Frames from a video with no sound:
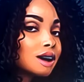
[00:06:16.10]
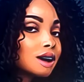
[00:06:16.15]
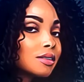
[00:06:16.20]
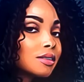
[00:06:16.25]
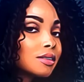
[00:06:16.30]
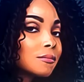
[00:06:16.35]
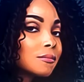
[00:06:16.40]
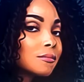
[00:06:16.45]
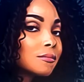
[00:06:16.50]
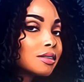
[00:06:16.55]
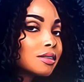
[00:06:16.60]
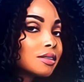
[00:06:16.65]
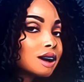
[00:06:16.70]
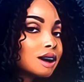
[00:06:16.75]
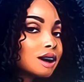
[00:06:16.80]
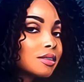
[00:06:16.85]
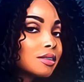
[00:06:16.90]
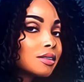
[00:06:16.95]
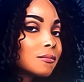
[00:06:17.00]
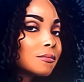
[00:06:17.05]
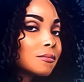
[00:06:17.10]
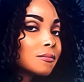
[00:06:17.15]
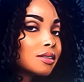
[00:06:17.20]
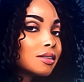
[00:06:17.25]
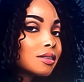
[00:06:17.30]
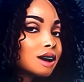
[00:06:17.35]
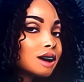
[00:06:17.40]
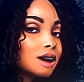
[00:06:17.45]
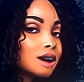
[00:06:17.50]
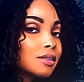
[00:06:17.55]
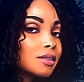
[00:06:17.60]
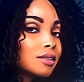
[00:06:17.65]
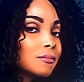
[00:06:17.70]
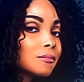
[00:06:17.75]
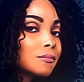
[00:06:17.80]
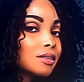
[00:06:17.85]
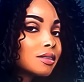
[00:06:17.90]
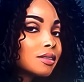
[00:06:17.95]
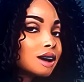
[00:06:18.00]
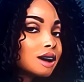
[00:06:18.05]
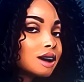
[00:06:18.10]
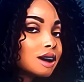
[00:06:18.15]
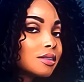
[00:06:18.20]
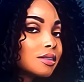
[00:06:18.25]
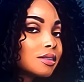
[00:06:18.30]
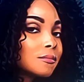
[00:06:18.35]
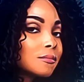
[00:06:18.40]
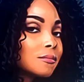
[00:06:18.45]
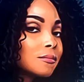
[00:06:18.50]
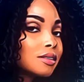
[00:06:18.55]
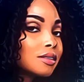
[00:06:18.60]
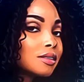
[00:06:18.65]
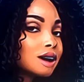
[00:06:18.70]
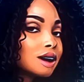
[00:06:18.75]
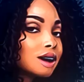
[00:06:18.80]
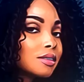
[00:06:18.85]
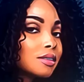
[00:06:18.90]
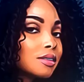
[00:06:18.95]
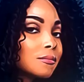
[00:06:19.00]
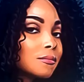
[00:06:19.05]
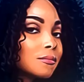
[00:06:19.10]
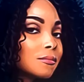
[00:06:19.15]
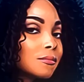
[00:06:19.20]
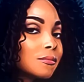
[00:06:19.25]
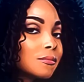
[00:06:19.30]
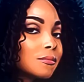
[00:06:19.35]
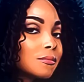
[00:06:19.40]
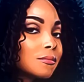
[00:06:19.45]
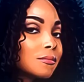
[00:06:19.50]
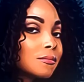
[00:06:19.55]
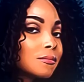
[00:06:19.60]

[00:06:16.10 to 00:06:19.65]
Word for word: 1,000 divided by 8 is $125.